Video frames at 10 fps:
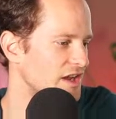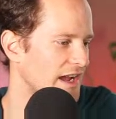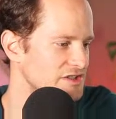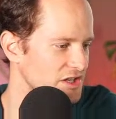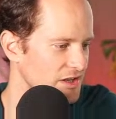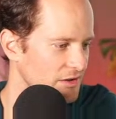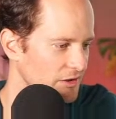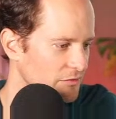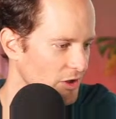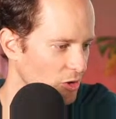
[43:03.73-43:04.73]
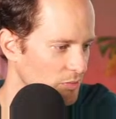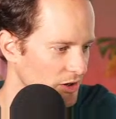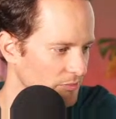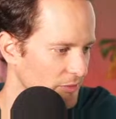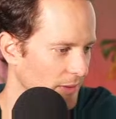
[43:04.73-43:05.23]
Actually, if we open
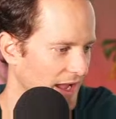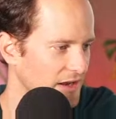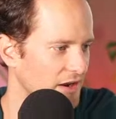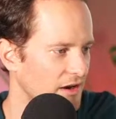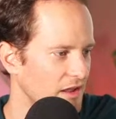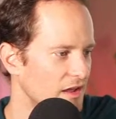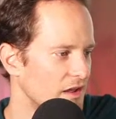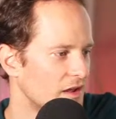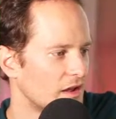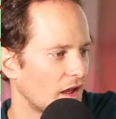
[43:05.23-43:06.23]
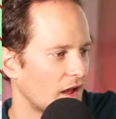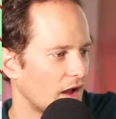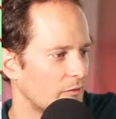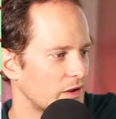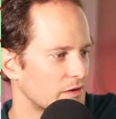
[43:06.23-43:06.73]
up the binary,
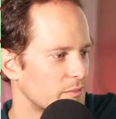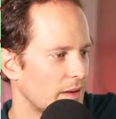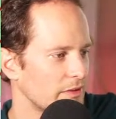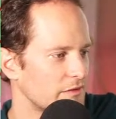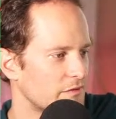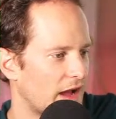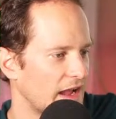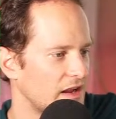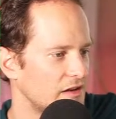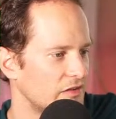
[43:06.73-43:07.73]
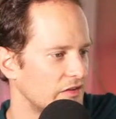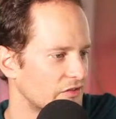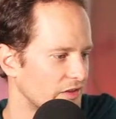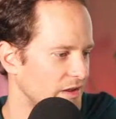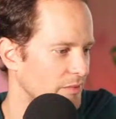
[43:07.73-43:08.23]
we can probably find
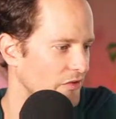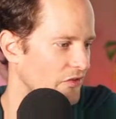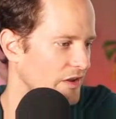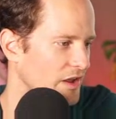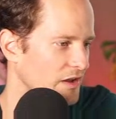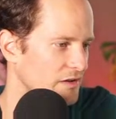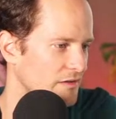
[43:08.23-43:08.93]
these labels in it.